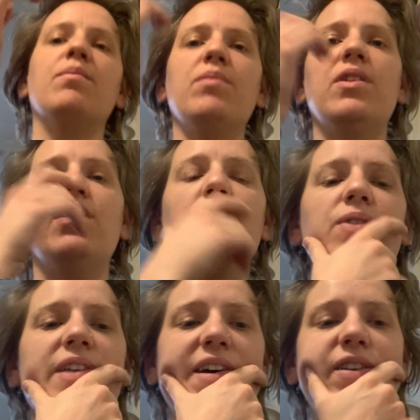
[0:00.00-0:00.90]
You
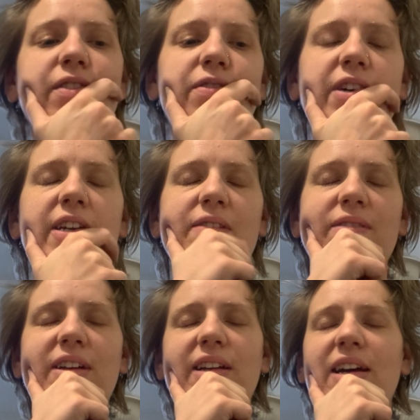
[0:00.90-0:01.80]
sound freaking
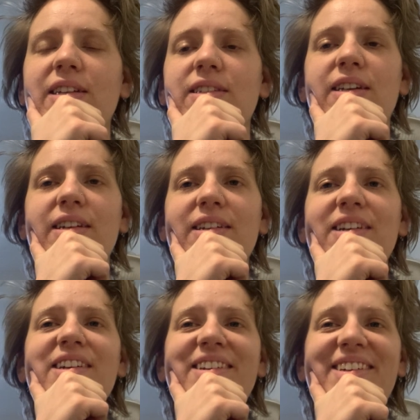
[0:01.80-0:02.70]
fantastic.
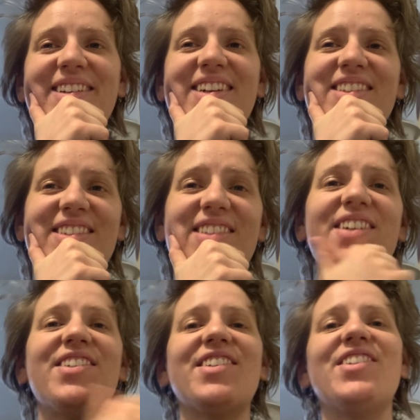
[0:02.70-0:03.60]
In
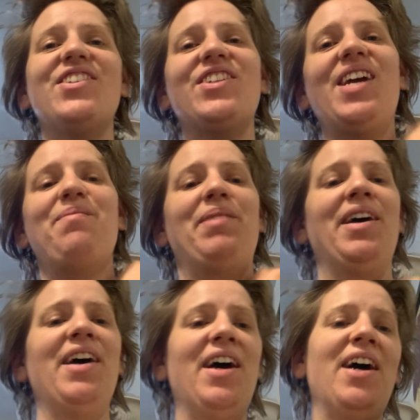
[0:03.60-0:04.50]
such good shape
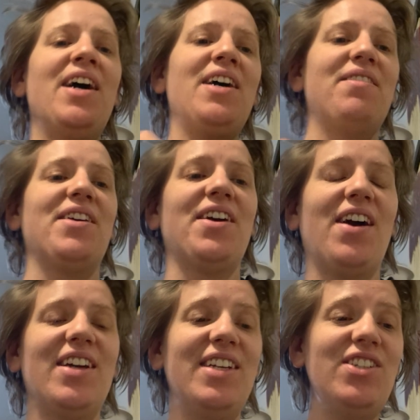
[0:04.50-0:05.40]
for your
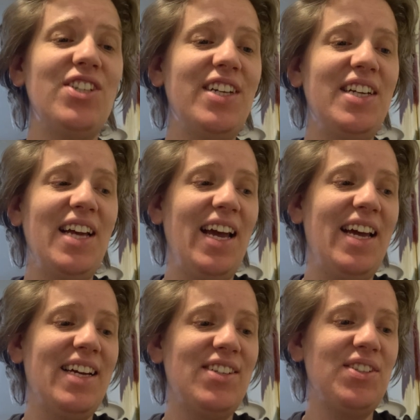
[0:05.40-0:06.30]
audition
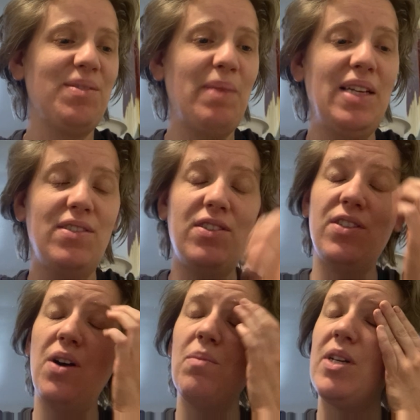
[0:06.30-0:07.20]
and just made
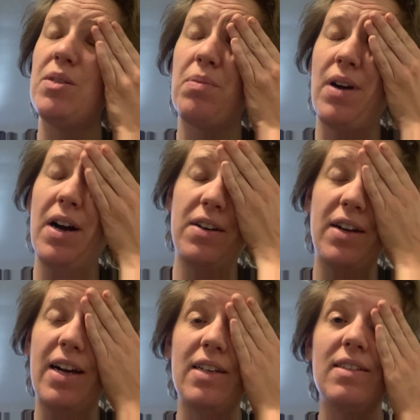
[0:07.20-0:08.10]
so much
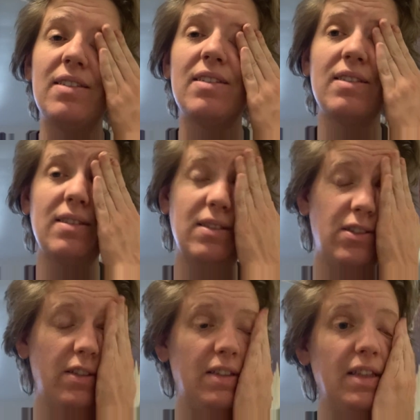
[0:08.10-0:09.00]
progress
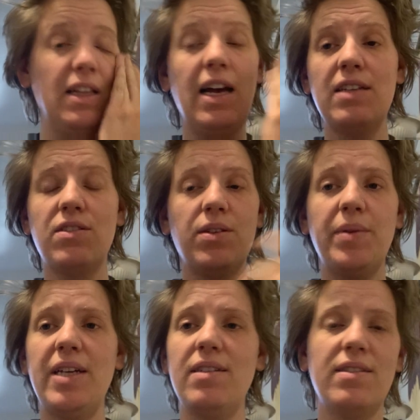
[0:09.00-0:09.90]
just in the last 3
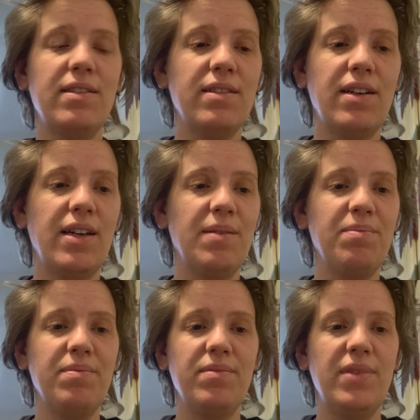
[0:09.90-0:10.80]
weeks,
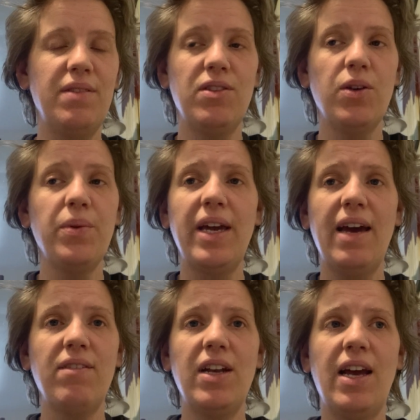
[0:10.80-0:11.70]
even though we
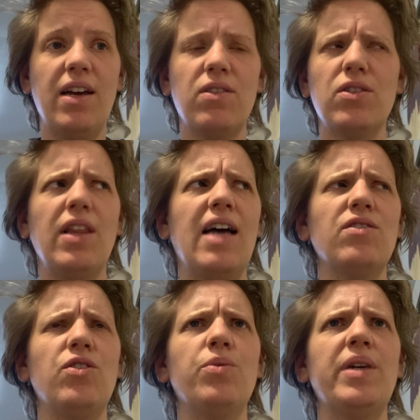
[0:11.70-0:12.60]
haven't had, or last
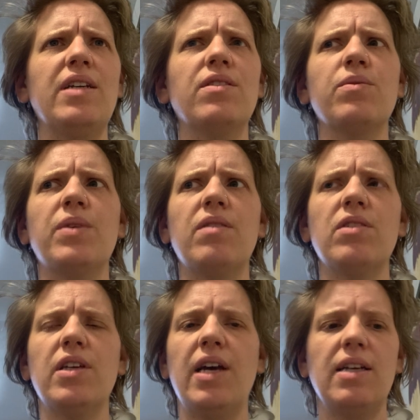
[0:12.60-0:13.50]
2 weeks, whenever
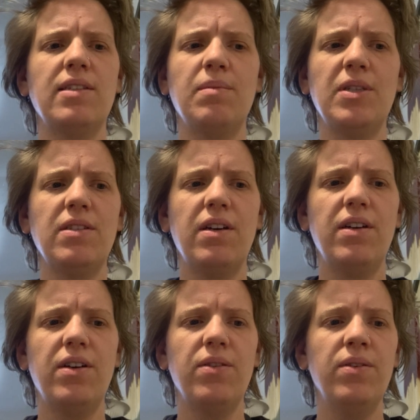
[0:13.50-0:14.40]
the last time I saw
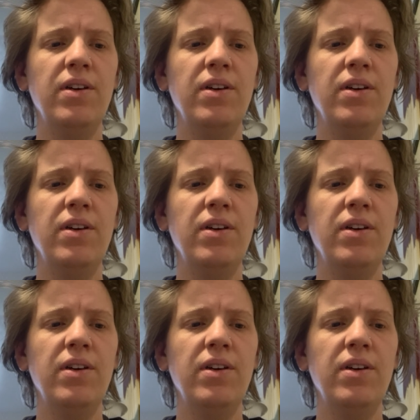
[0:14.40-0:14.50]
you,